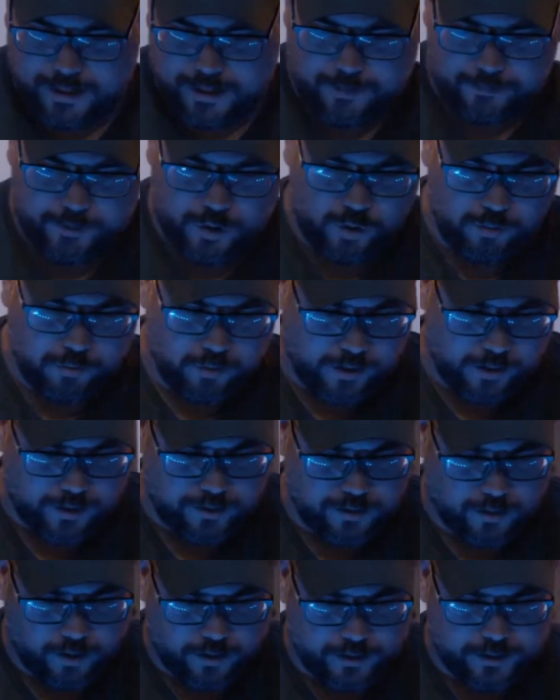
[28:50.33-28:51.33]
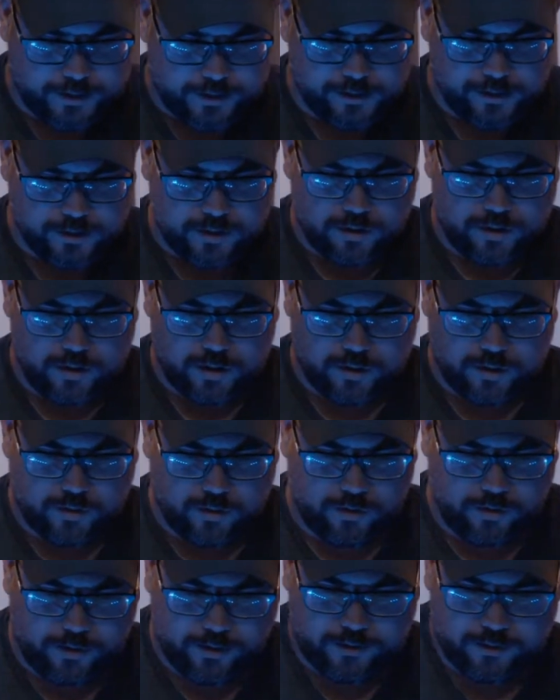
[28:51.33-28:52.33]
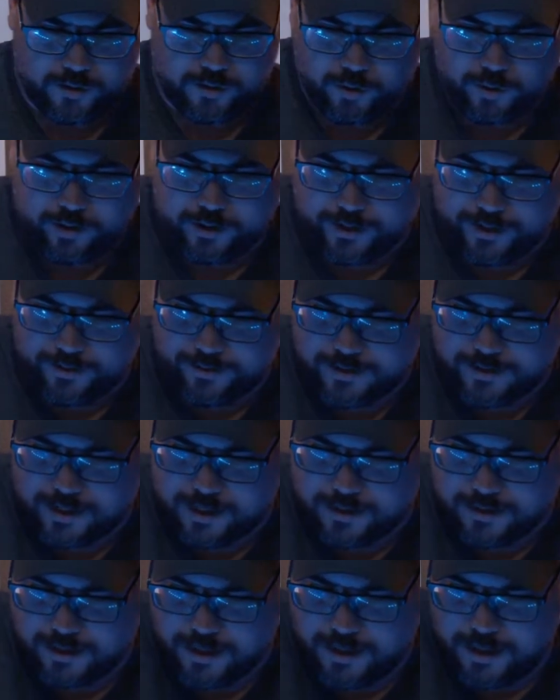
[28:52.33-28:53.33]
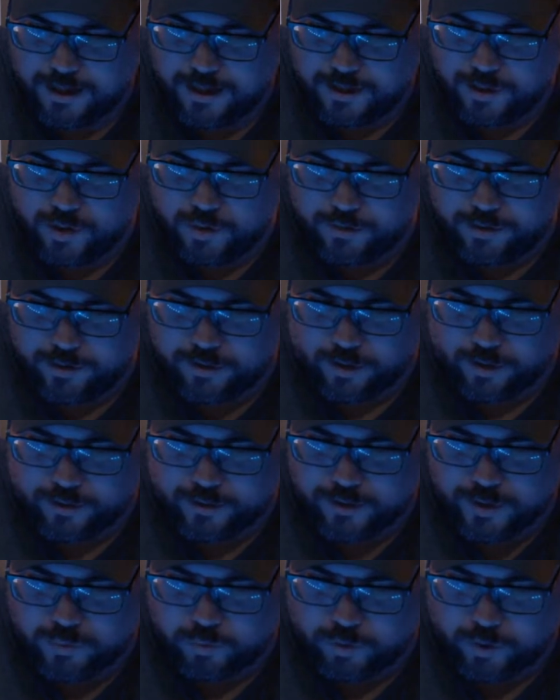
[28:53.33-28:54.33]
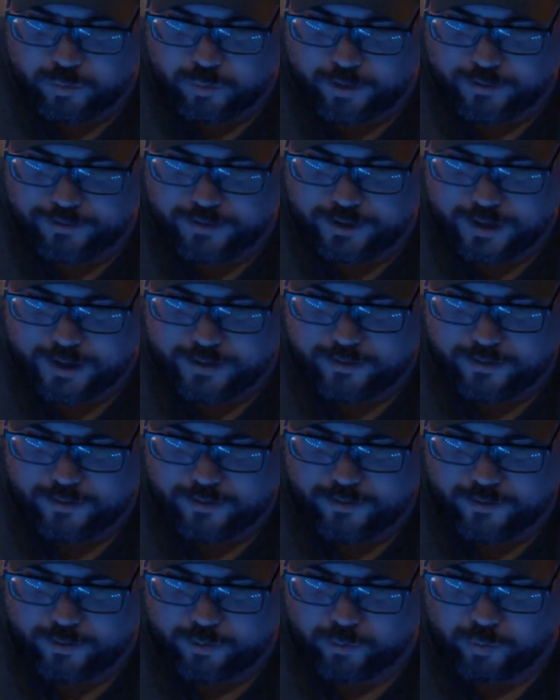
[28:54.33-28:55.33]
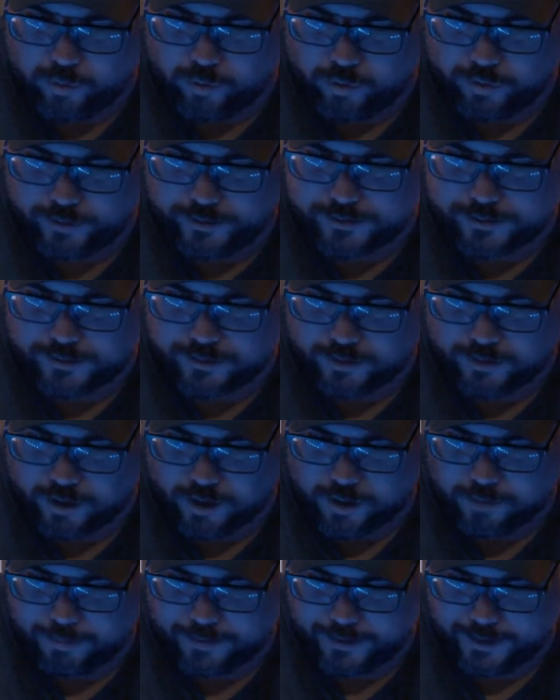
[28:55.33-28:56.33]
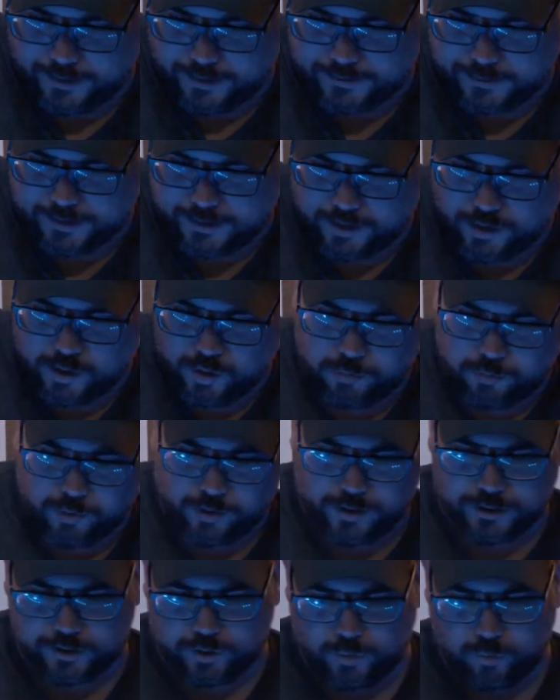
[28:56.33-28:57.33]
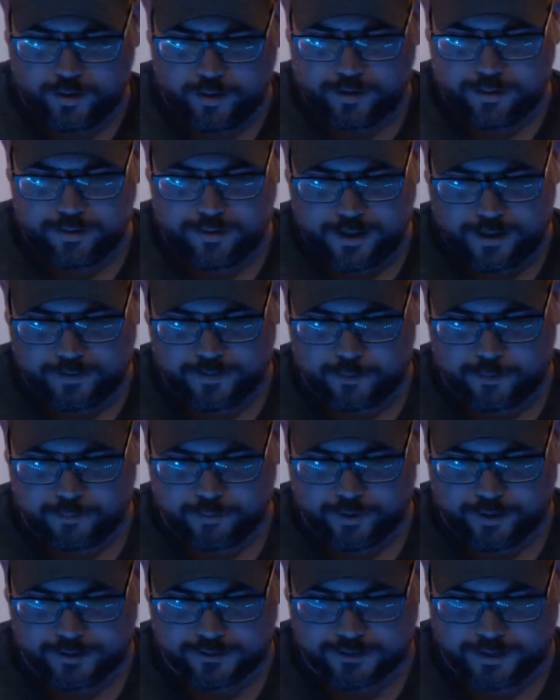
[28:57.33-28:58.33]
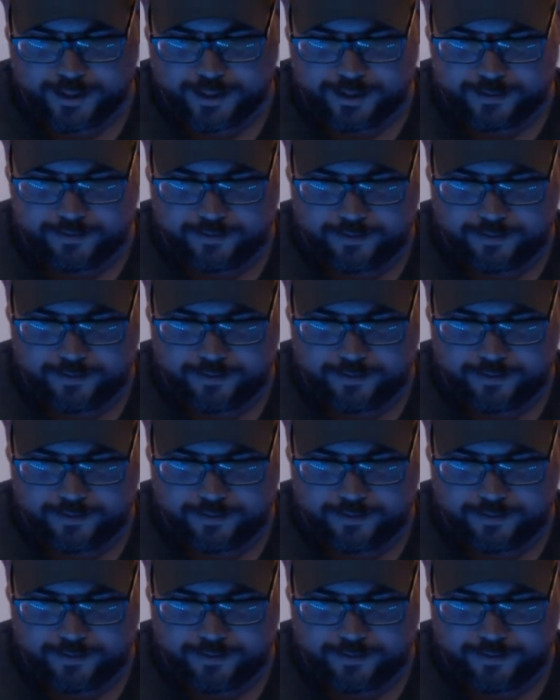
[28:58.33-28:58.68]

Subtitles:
Humor and darkness. Kuhilith says, humor and darkness work well together. The world is a dark place, and humor is the one thing that brings light,